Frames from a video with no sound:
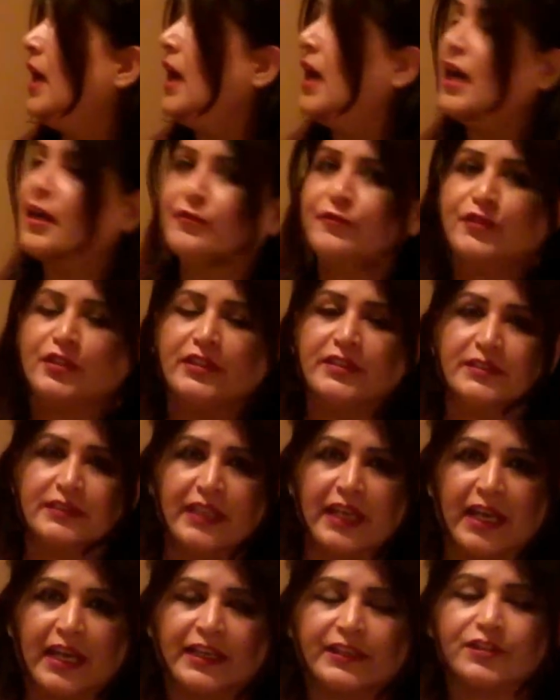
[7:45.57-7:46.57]
After
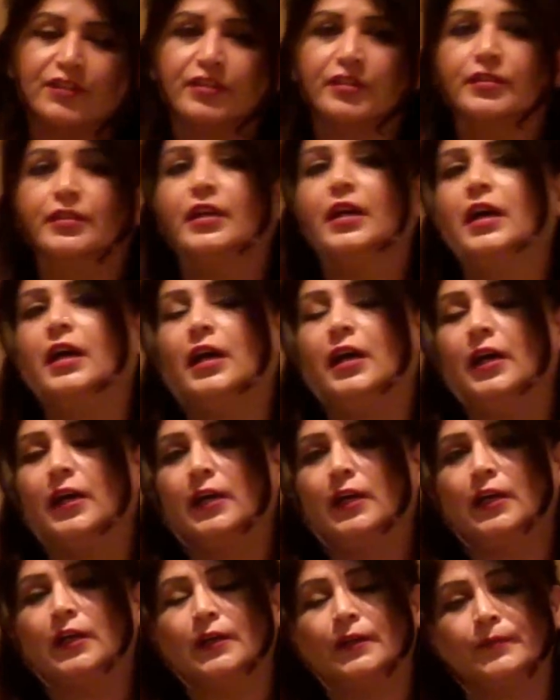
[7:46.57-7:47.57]
that,
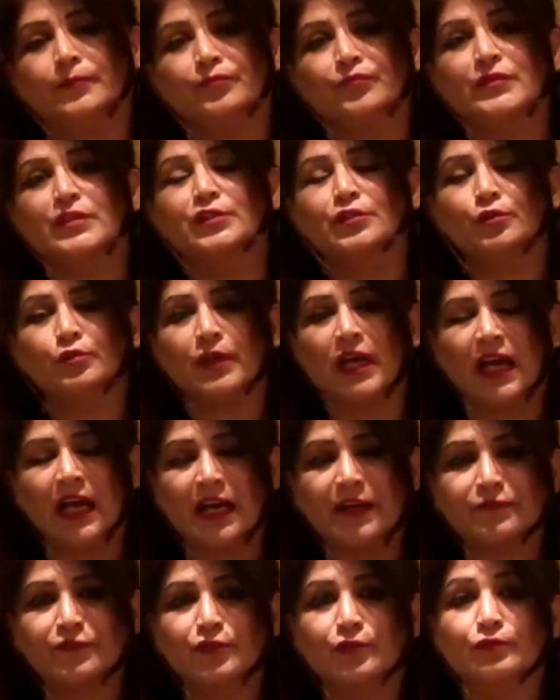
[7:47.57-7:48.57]
you
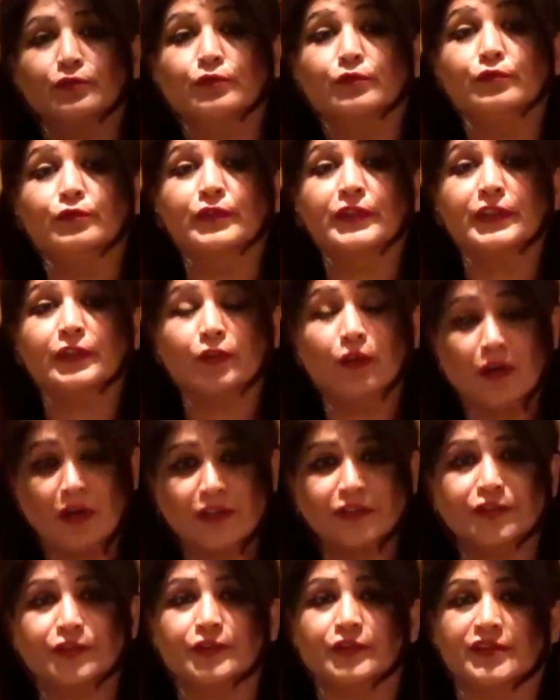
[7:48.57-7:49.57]
have to
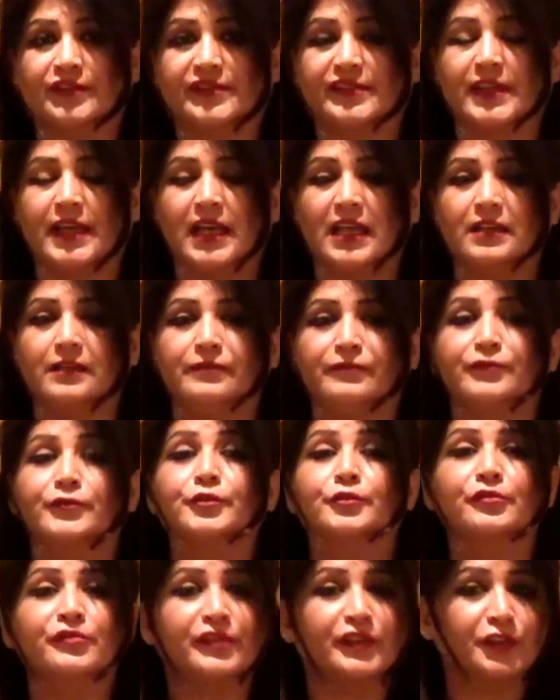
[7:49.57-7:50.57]
record yourself
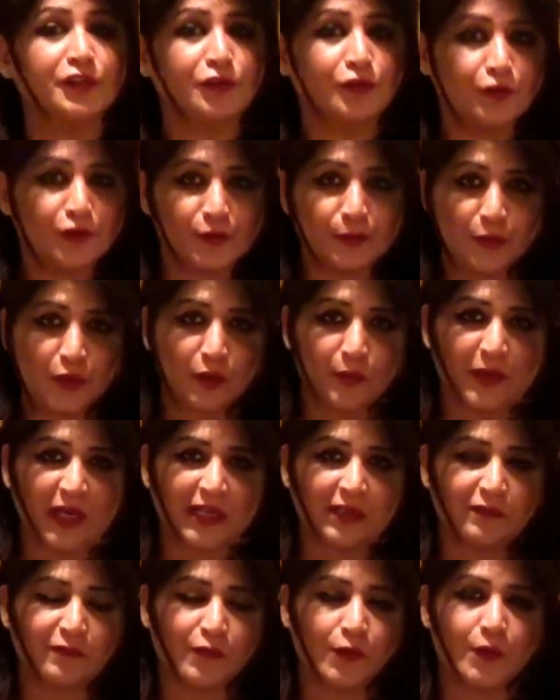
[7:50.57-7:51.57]
using your
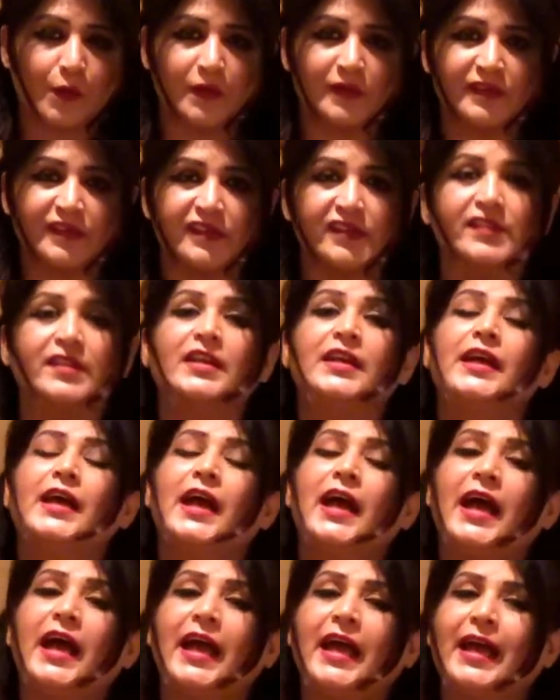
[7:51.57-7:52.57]
mobile phones
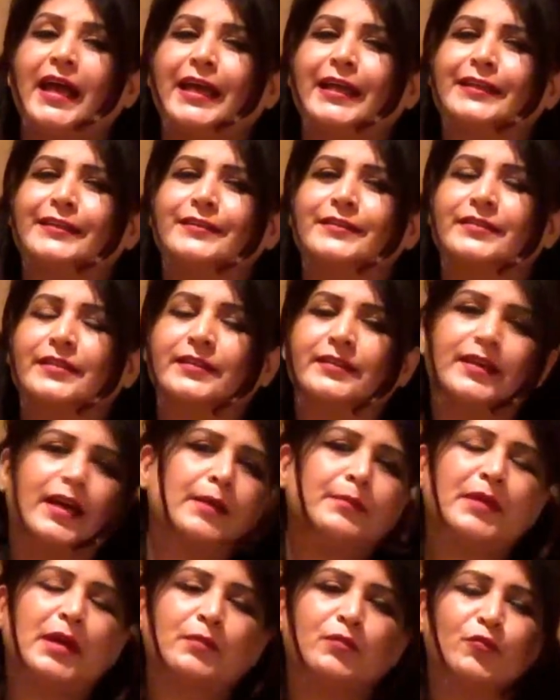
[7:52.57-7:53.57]
and
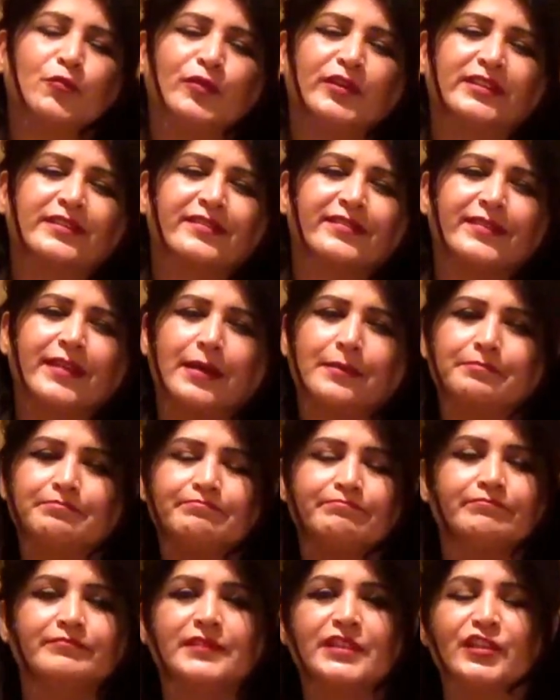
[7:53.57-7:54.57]
come up with
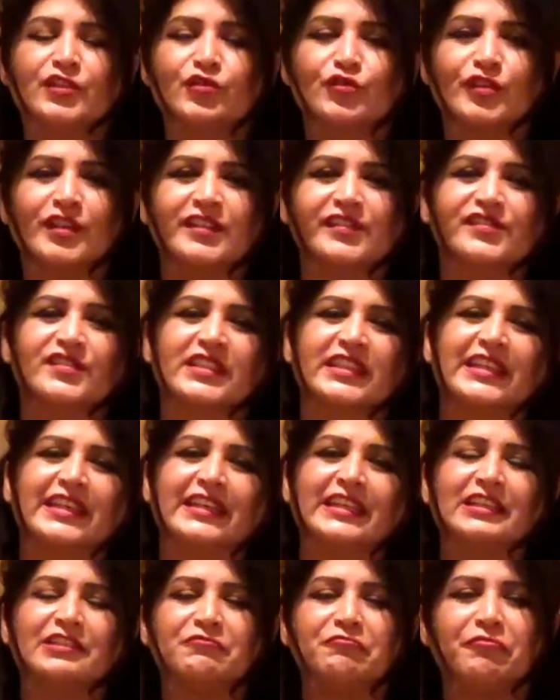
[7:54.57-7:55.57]
some
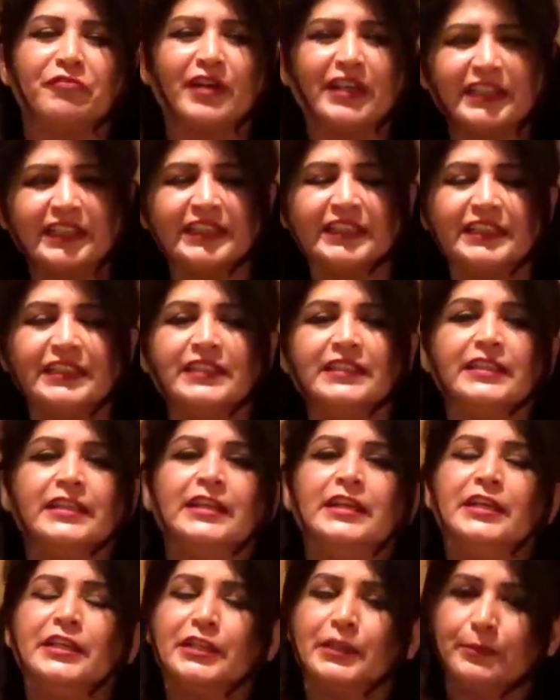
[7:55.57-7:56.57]
interesting, funny
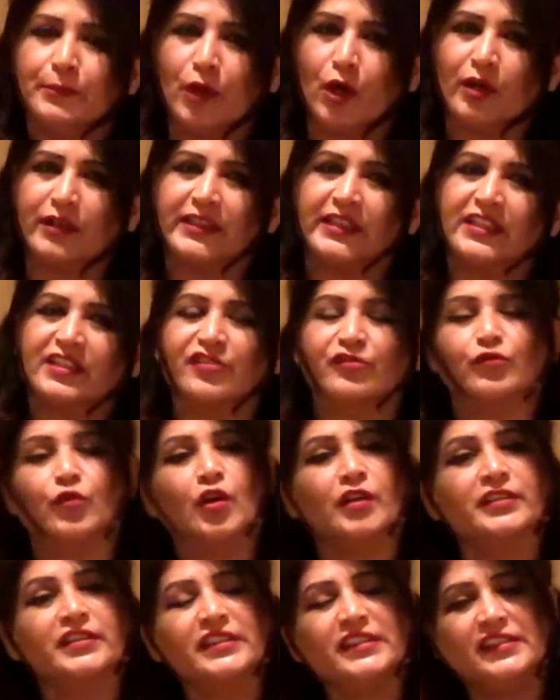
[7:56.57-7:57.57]
mnemonics
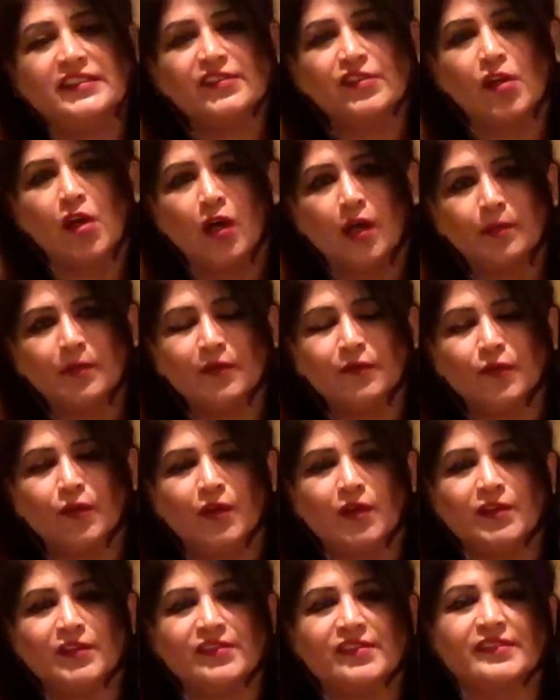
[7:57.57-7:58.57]
for these
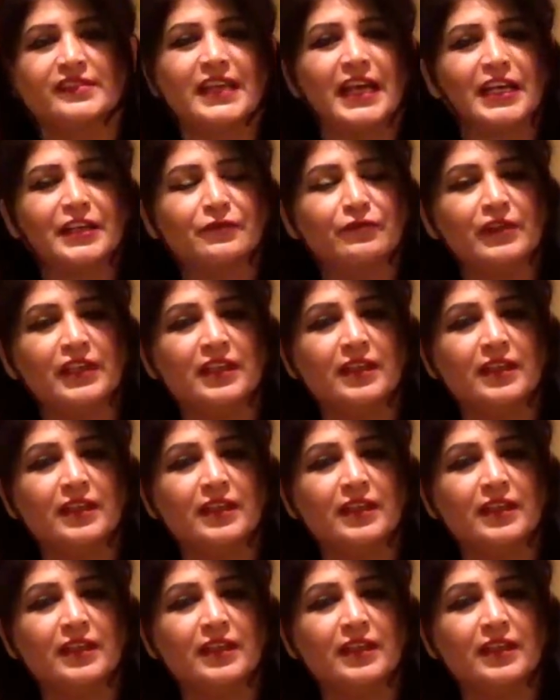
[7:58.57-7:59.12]
homophones that